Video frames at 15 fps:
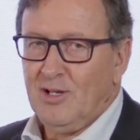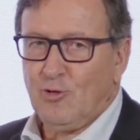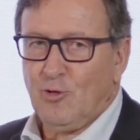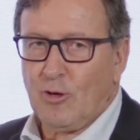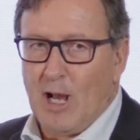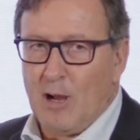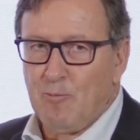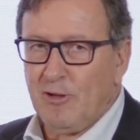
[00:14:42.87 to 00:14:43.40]
to
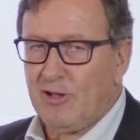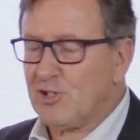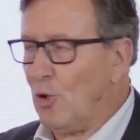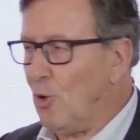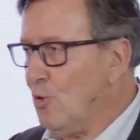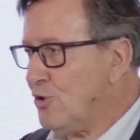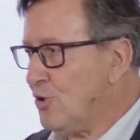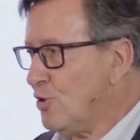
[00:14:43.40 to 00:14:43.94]
come with
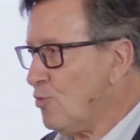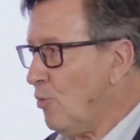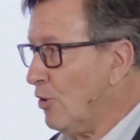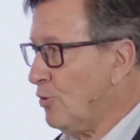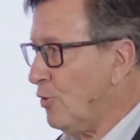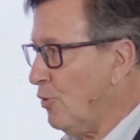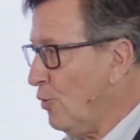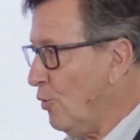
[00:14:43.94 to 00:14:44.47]
solutions
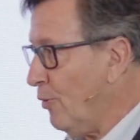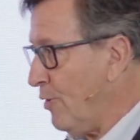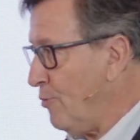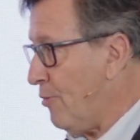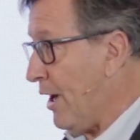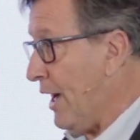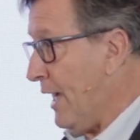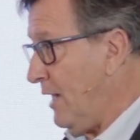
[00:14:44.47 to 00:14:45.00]
what to do with
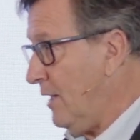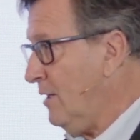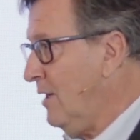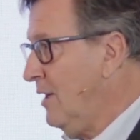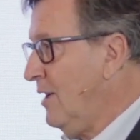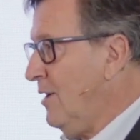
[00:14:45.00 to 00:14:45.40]
brine